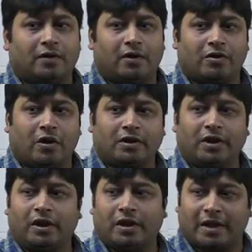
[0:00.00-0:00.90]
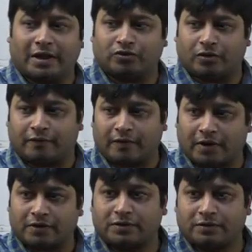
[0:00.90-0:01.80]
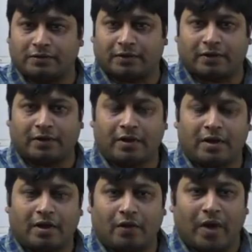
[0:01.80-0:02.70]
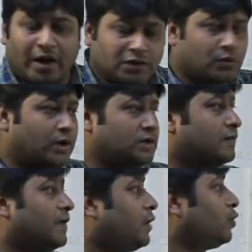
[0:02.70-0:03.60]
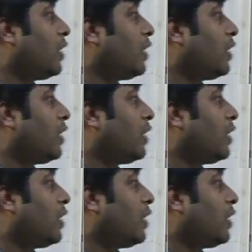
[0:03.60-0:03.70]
or not the natural facts. Okay. Whereas what is the value